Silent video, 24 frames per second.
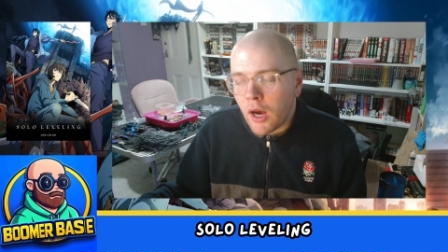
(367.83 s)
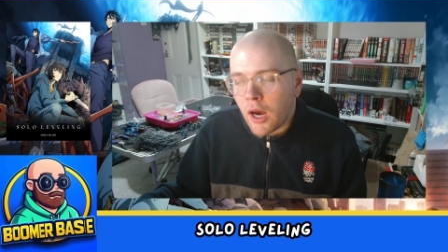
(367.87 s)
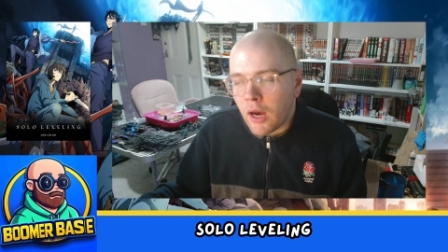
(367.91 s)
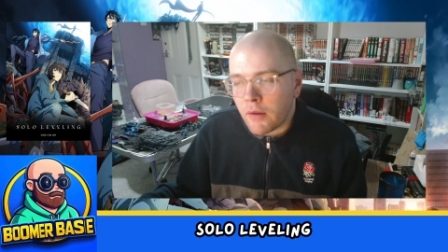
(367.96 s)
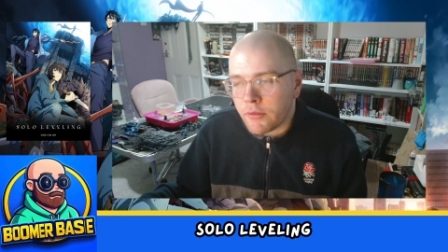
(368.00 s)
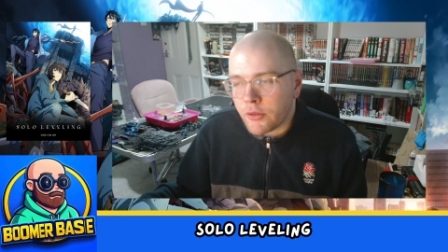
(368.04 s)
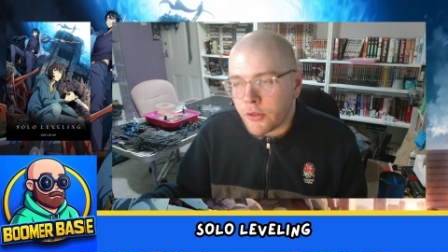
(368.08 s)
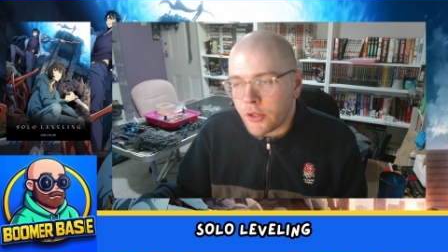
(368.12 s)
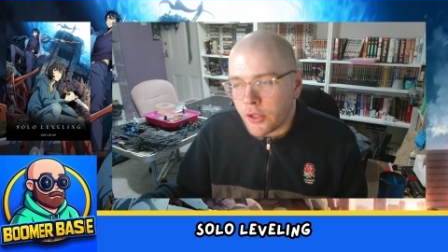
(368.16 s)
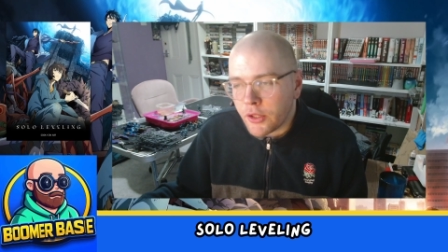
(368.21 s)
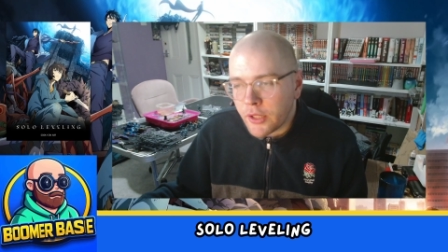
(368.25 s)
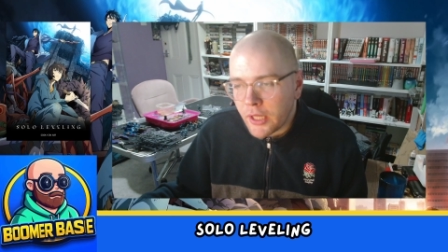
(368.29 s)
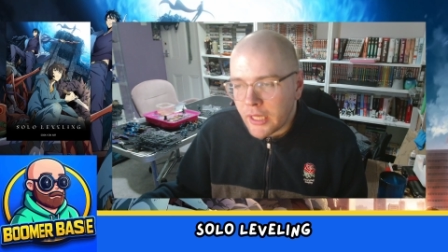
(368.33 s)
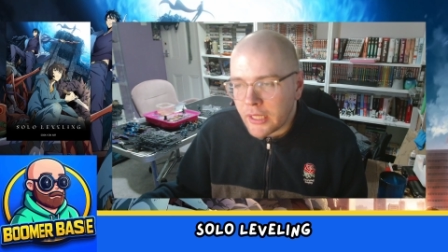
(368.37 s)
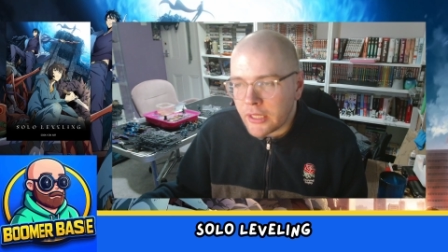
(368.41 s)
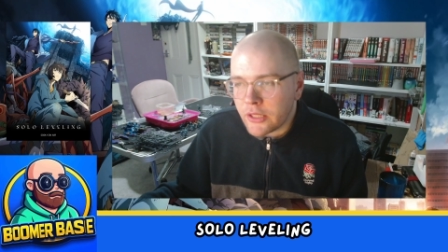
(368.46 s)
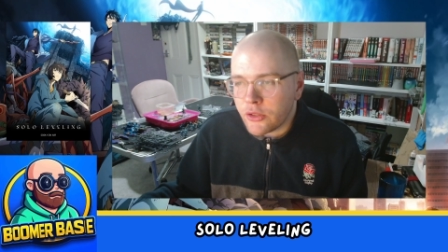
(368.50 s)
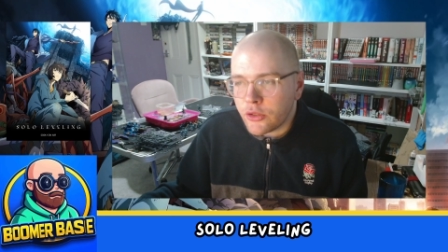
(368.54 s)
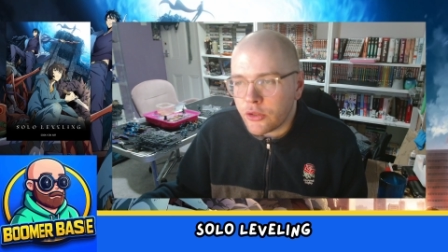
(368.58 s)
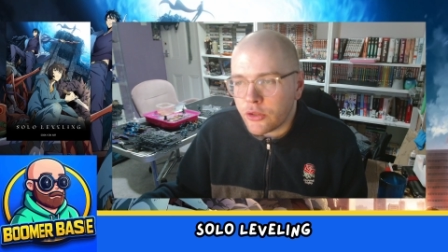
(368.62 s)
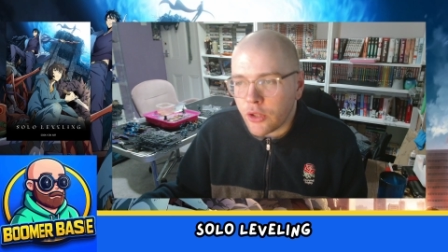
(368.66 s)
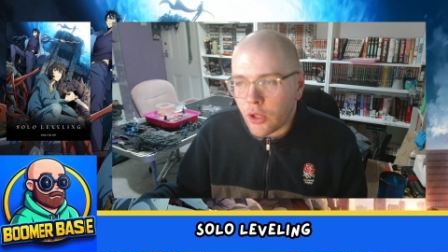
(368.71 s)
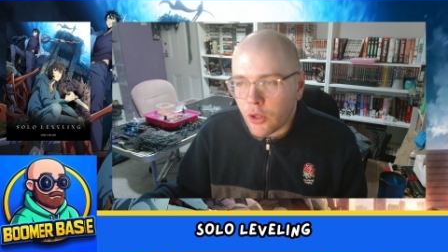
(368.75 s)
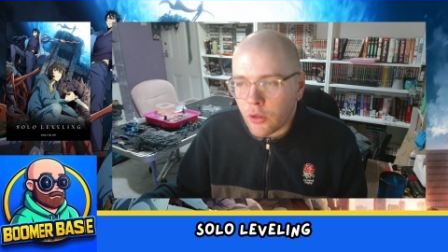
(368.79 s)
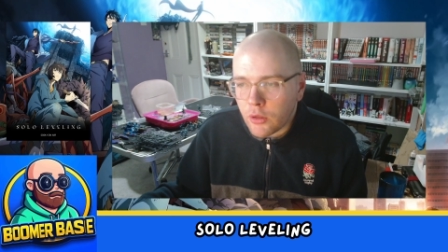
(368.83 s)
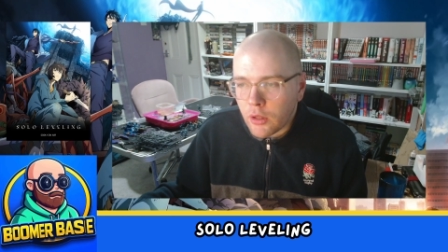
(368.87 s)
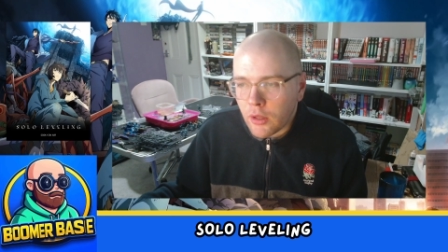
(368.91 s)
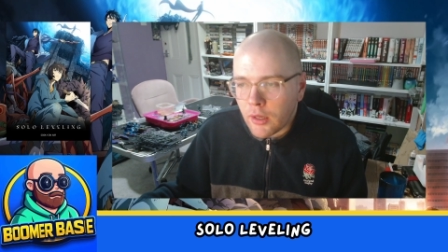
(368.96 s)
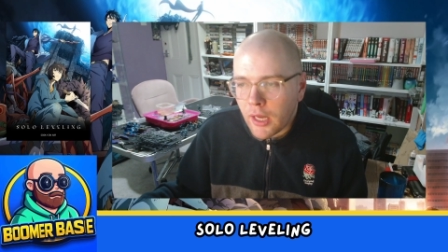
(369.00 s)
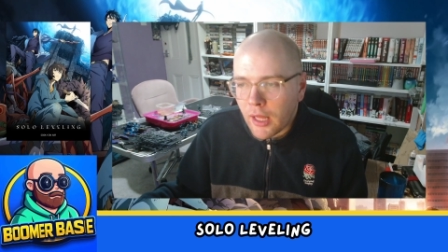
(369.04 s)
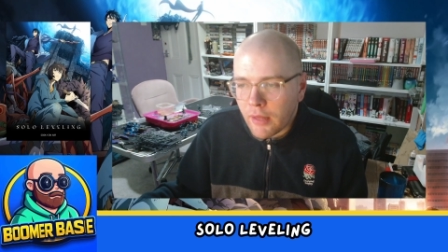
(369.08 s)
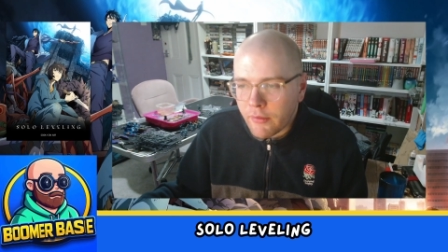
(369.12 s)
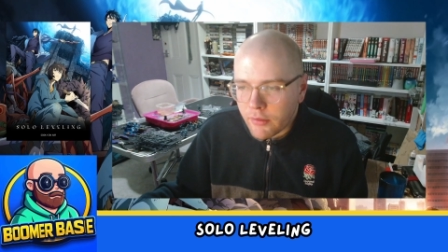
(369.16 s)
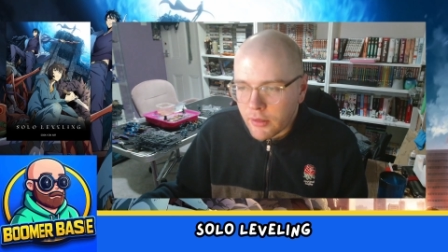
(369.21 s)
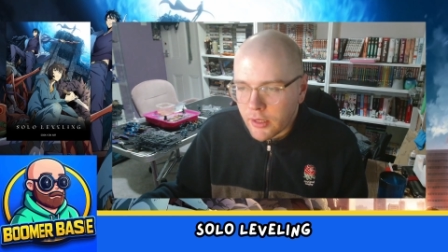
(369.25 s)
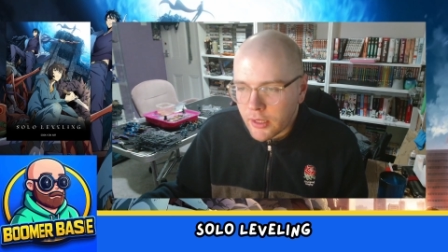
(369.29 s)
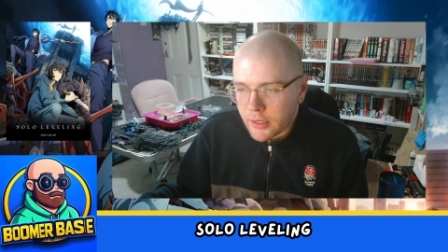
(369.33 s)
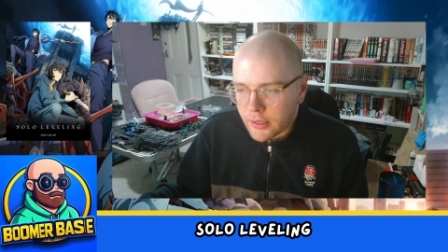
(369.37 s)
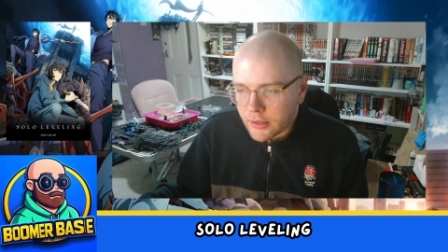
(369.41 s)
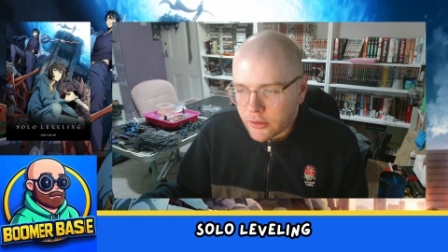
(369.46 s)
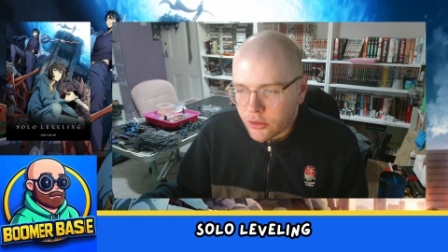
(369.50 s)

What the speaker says: other than in Solo Leveling.